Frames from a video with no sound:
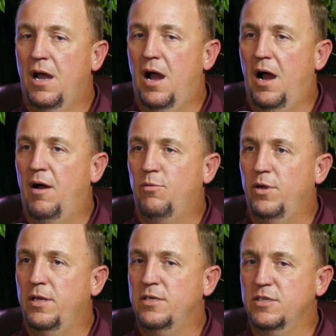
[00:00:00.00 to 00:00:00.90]

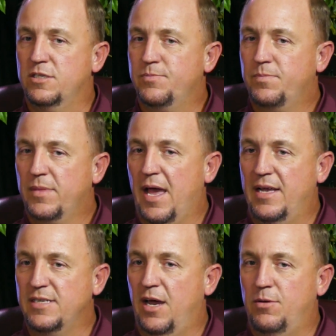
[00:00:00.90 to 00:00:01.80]
really just
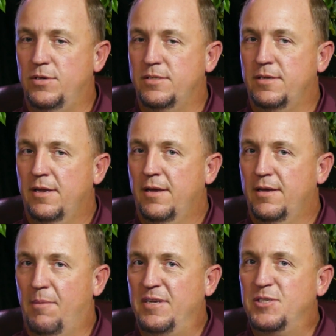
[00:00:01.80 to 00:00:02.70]
as
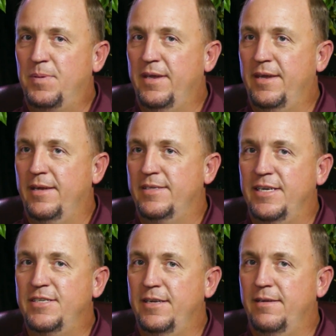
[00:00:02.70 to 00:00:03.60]

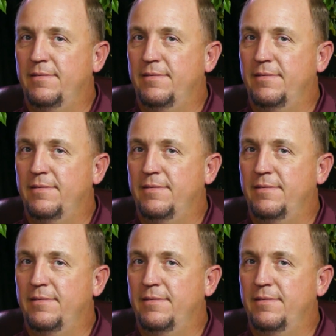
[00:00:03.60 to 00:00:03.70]
teaching